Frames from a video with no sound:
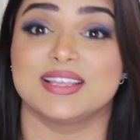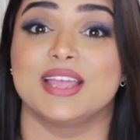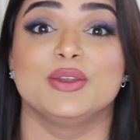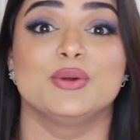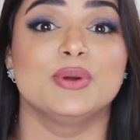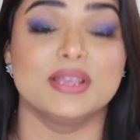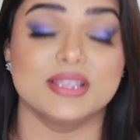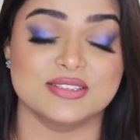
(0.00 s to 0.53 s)
I
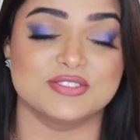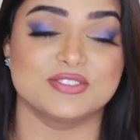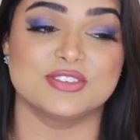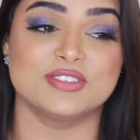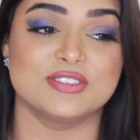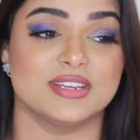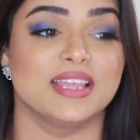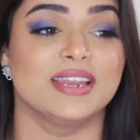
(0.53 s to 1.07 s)
know he's
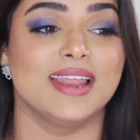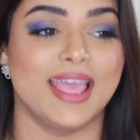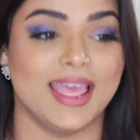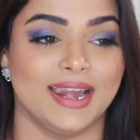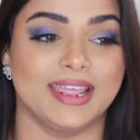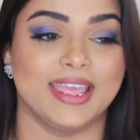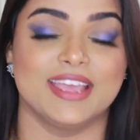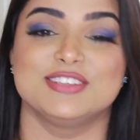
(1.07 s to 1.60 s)
just in
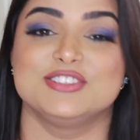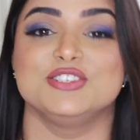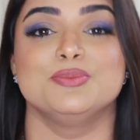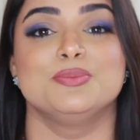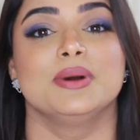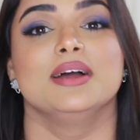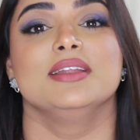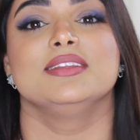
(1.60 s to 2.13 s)

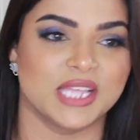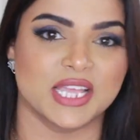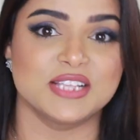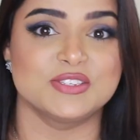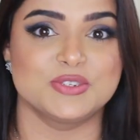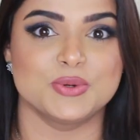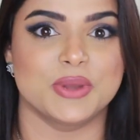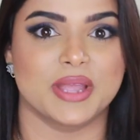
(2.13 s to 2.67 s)
LKG, but
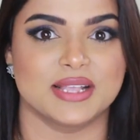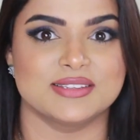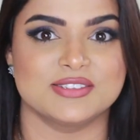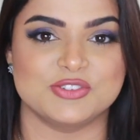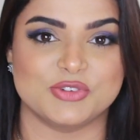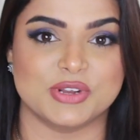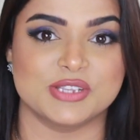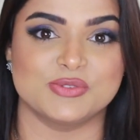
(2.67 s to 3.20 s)
things do get
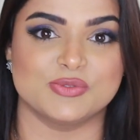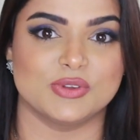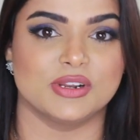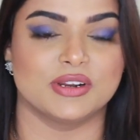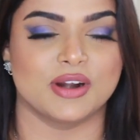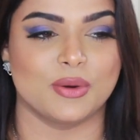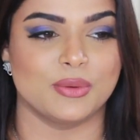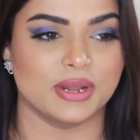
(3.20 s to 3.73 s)
stressful
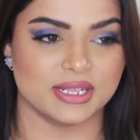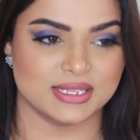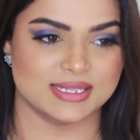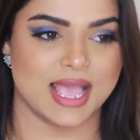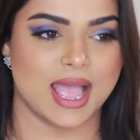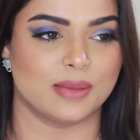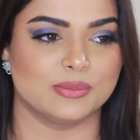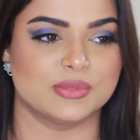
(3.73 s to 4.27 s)
around
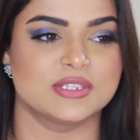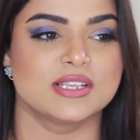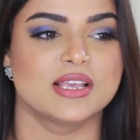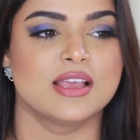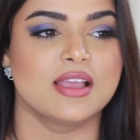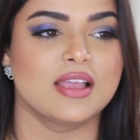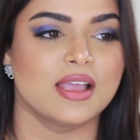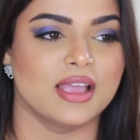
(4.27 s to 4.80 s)
exams.
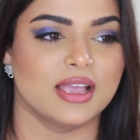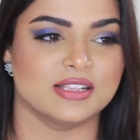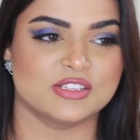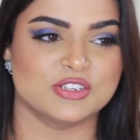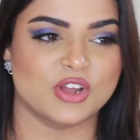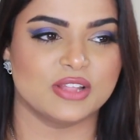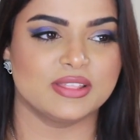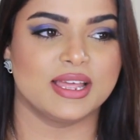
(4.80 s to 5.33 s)
It's
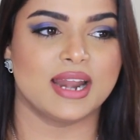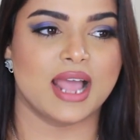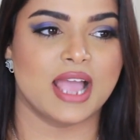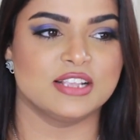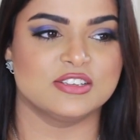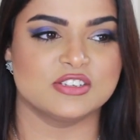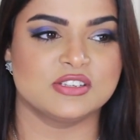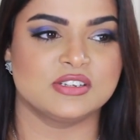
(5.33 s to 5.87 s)
not that
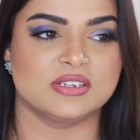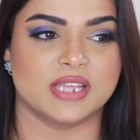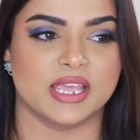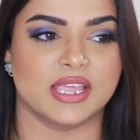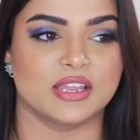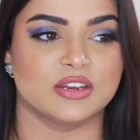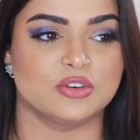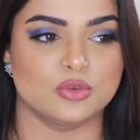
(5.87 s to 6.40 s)
I just
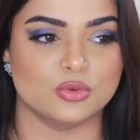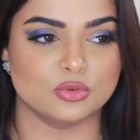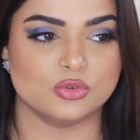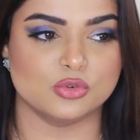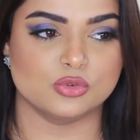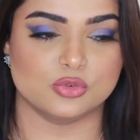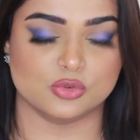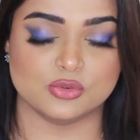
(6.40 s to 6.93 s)
take it
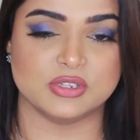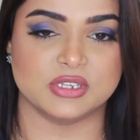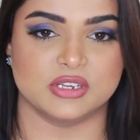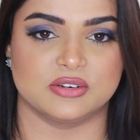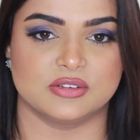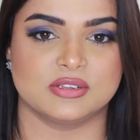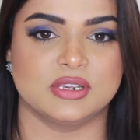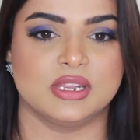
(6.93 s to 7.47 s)
too
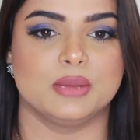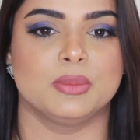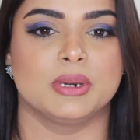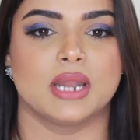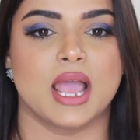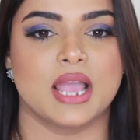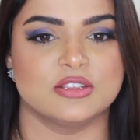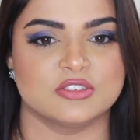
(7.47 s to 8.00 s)
seriously,
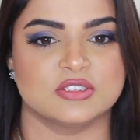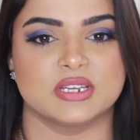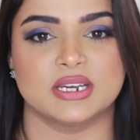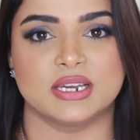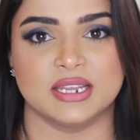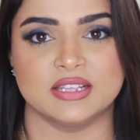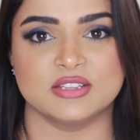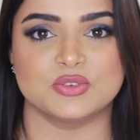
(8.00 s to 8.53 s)
but I just
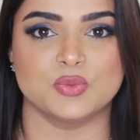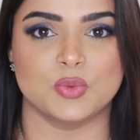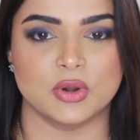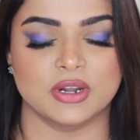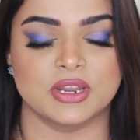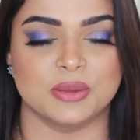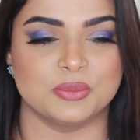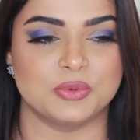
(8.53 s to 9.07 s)
at least
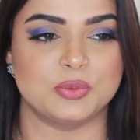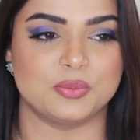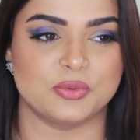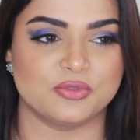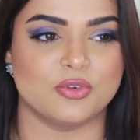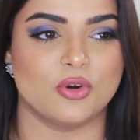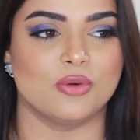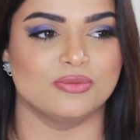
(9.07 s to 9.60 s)
want him to
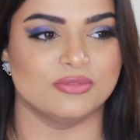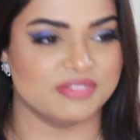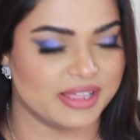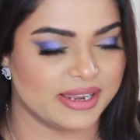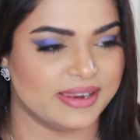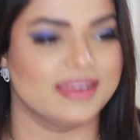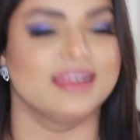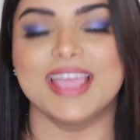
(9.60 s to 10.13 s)
perform
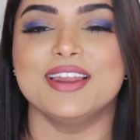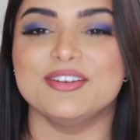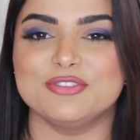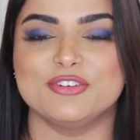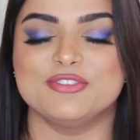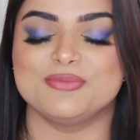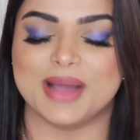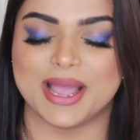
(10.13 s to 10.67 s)
well. Enough
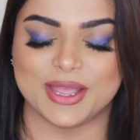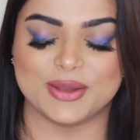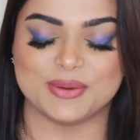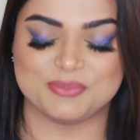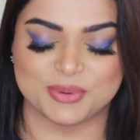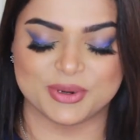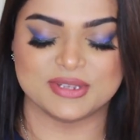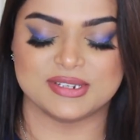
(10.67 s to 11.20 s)
of my
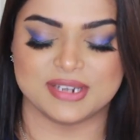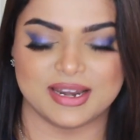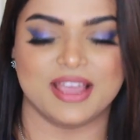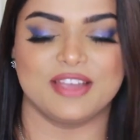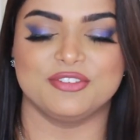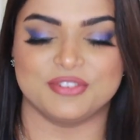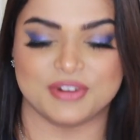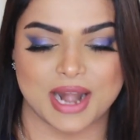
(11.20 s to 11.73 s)
personal
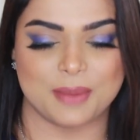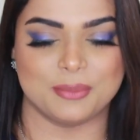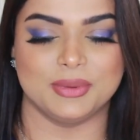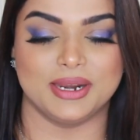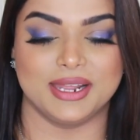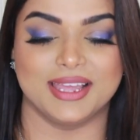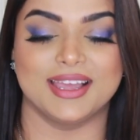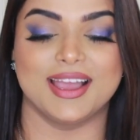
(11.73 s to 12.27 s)
life
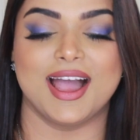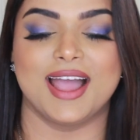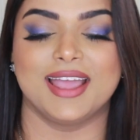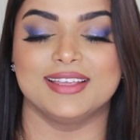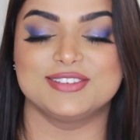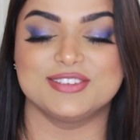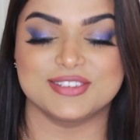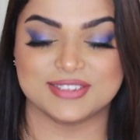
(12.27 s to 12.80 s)
rambling.
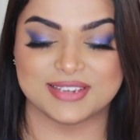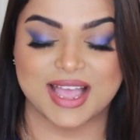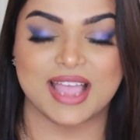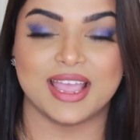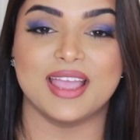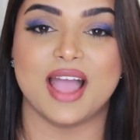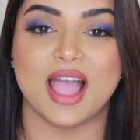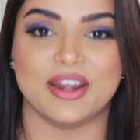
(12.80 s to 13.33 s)

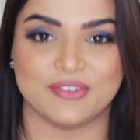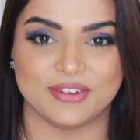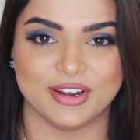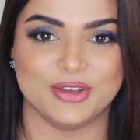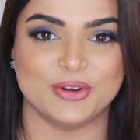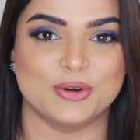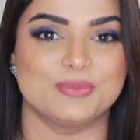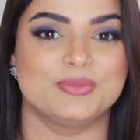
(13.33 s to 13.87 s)
I
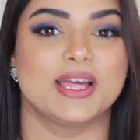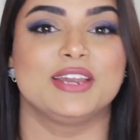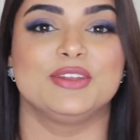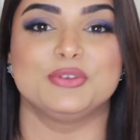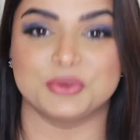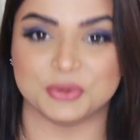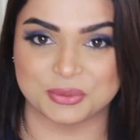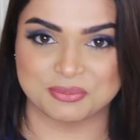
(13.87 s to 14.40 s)
really hope that
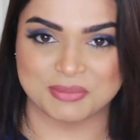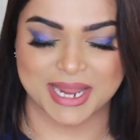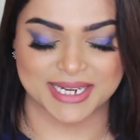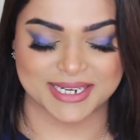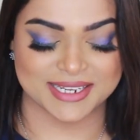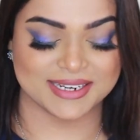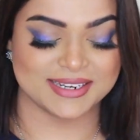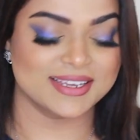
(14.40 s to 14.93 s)
you don't
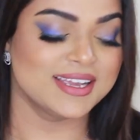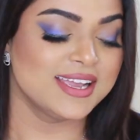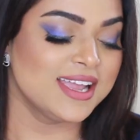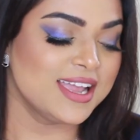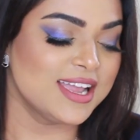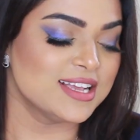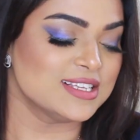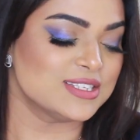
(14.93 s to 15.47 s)
mind it.
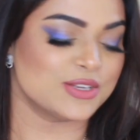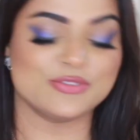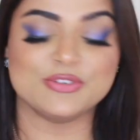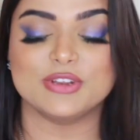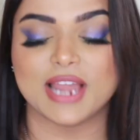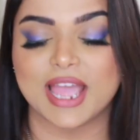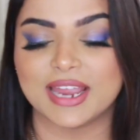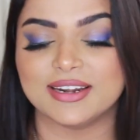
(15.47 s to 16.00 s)
So if
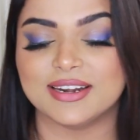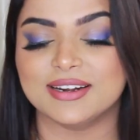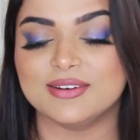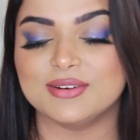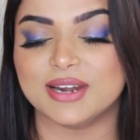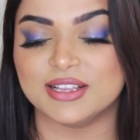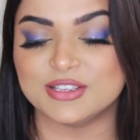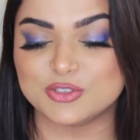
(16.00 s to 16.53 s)
you liked
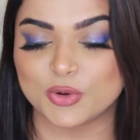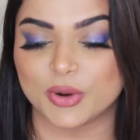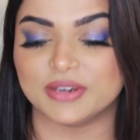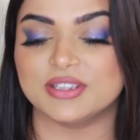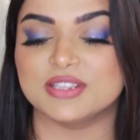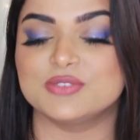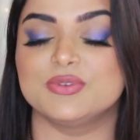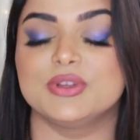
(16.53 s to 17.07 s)
and
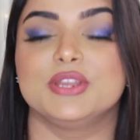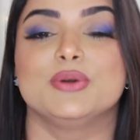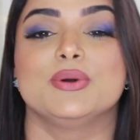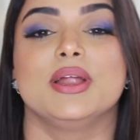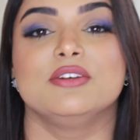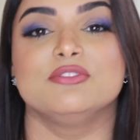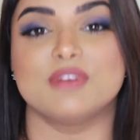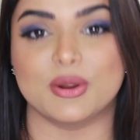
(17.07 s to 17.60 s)
enjoyed this video
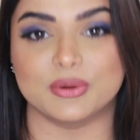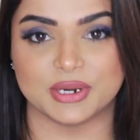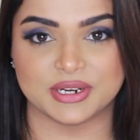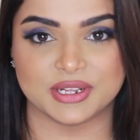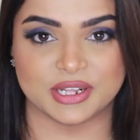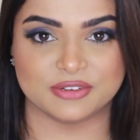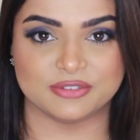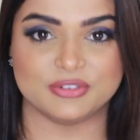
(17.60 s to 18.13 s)
and found it
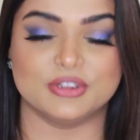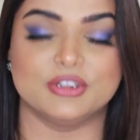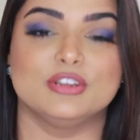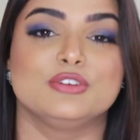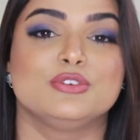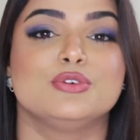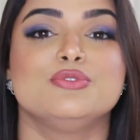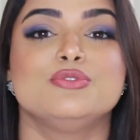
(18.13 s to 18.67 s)
helpful,
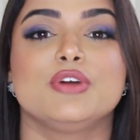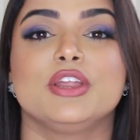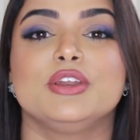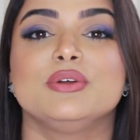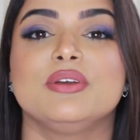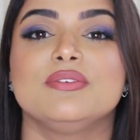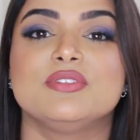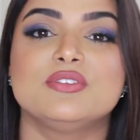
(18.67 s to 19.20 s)
don't forget
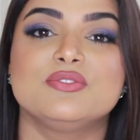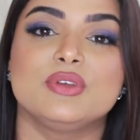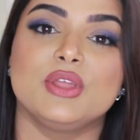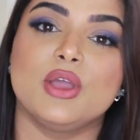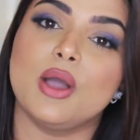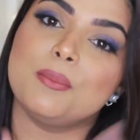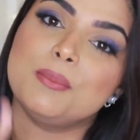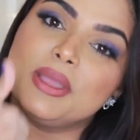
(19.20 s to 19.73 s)
to give this
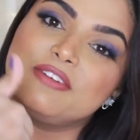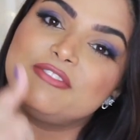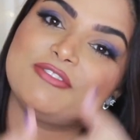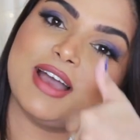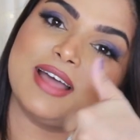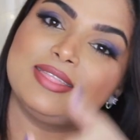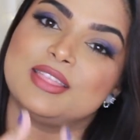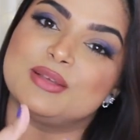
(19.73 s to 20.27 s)
video a big
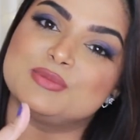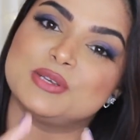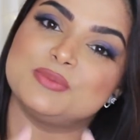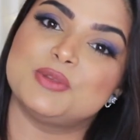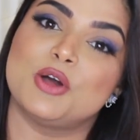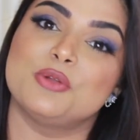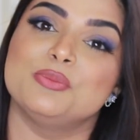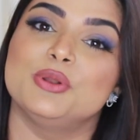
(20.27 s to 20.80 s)
fat thumbs
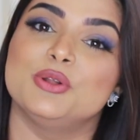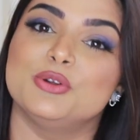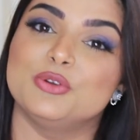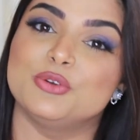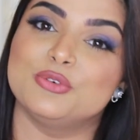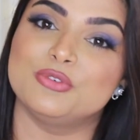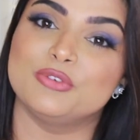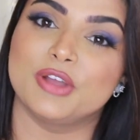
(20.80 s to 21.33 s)
up down below.
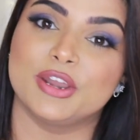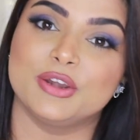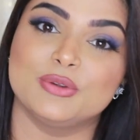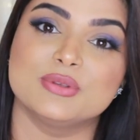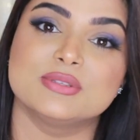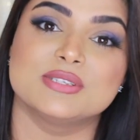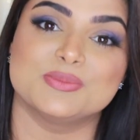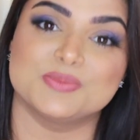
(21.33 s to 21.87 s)
Don't forget
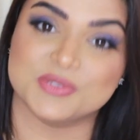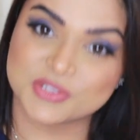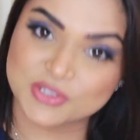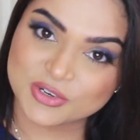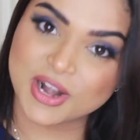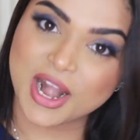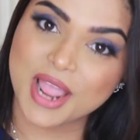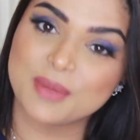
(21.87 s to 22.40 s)
to
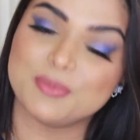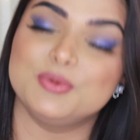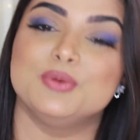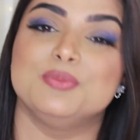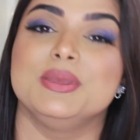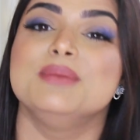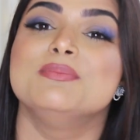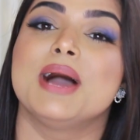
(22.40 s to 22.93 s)
subscribe to
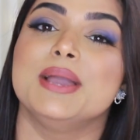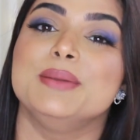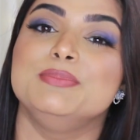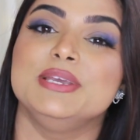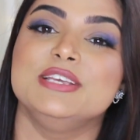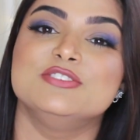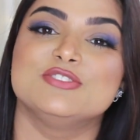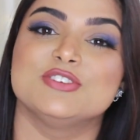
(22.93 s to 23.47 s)
Be My
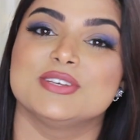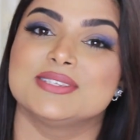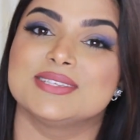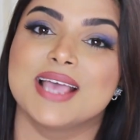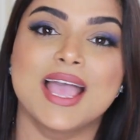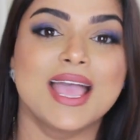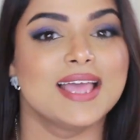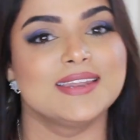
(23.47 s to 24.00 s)
Peaches.
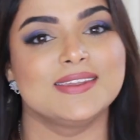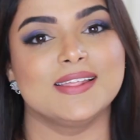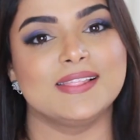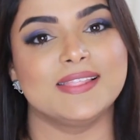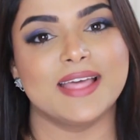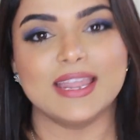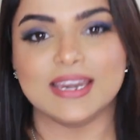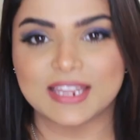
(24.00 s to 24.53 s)
Till
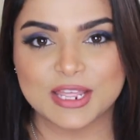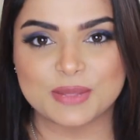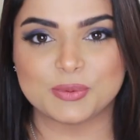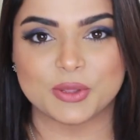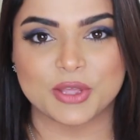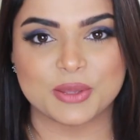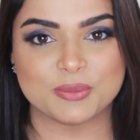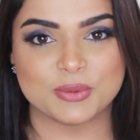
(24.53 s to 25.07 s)
then, keep
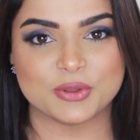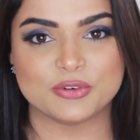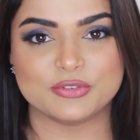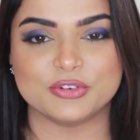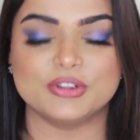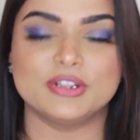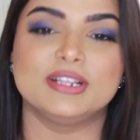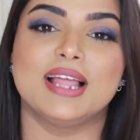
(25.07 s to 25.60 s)
looking
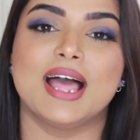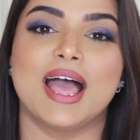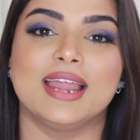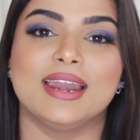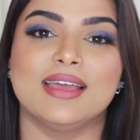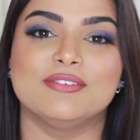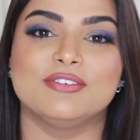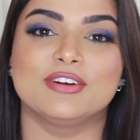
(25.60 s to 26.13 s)
beautiful
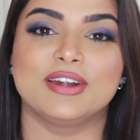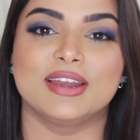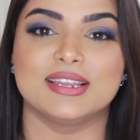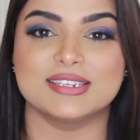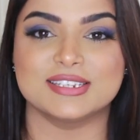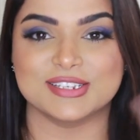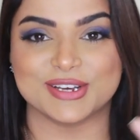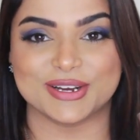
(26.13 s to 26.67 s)
and have a
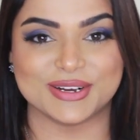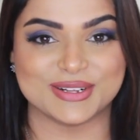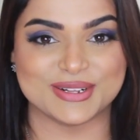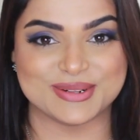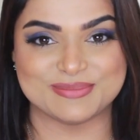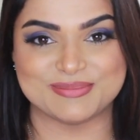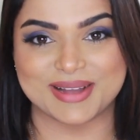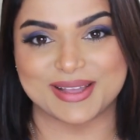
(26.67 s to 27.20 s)
great day all.
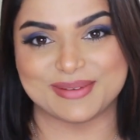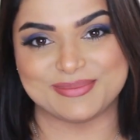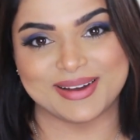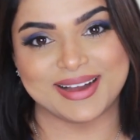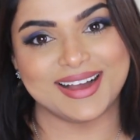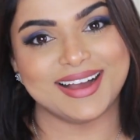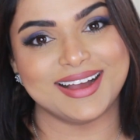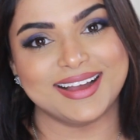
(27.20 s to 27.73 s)
Bye
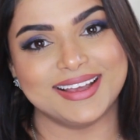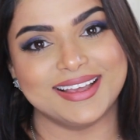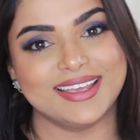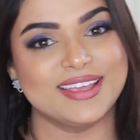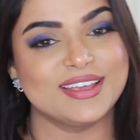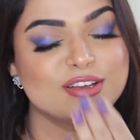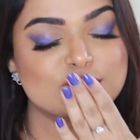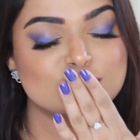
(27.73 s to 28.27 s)
bye.
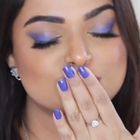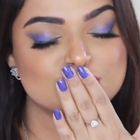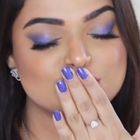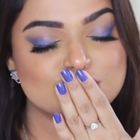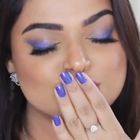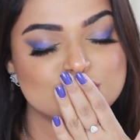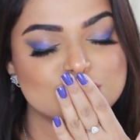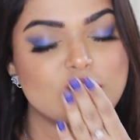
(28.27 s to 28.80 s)

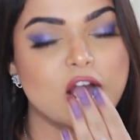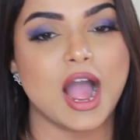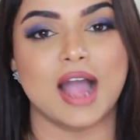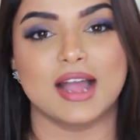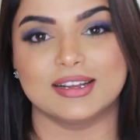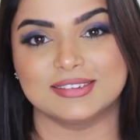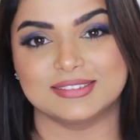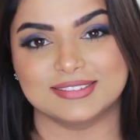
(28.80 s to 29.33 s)

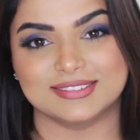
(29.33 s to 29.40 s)
Mwah.